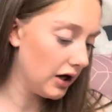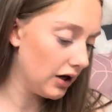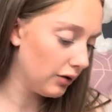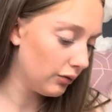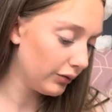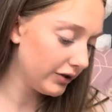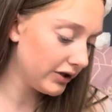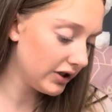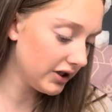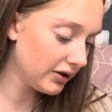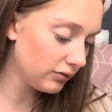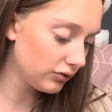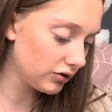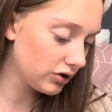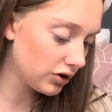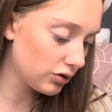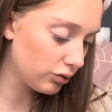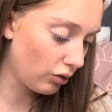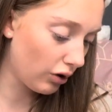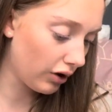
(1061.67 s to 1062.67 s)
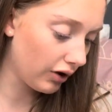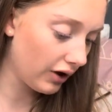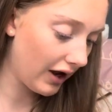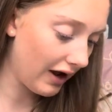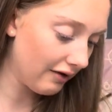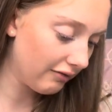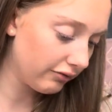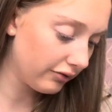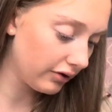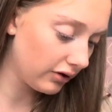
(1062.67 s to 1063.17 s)
we didn't just want
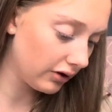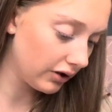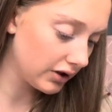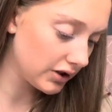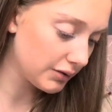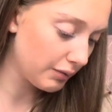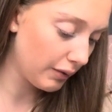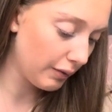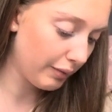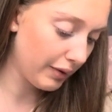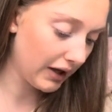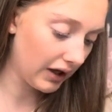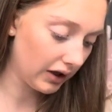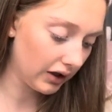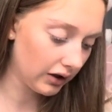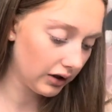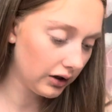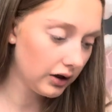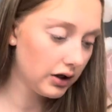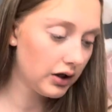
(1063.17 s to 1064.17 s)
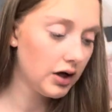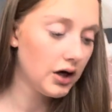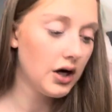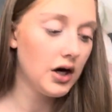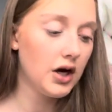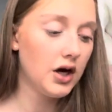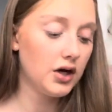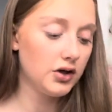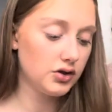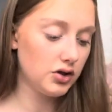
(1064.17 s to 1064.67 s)
everything to be pink.
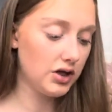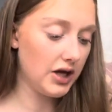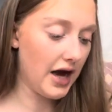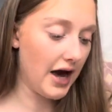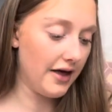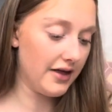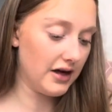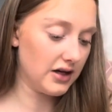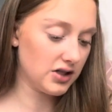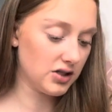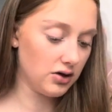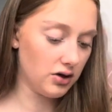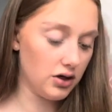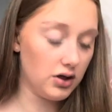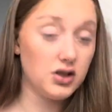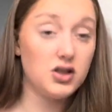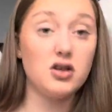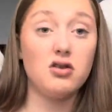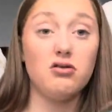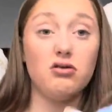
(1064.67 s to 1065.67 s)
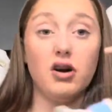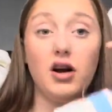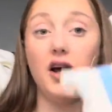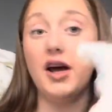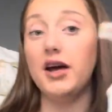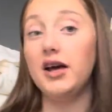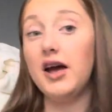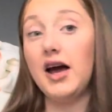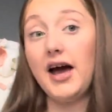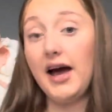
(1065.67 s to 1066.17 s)
So yeah, that's 0 to
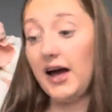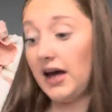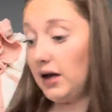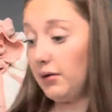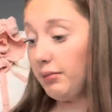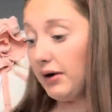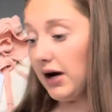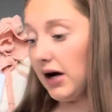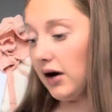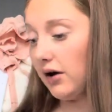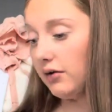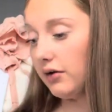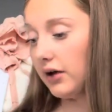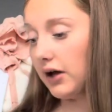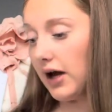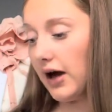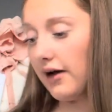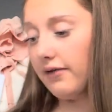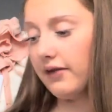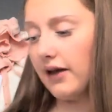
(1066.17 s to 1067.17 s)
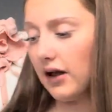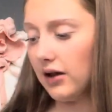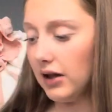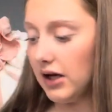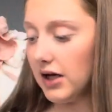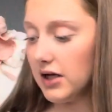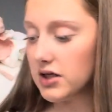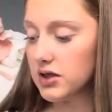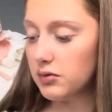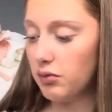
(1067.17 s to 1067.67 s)
3. £8 again. That
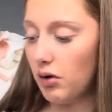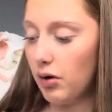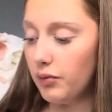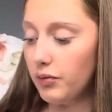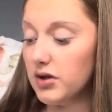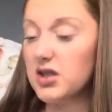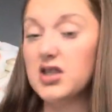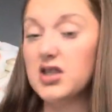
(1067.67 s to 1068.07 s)
last one was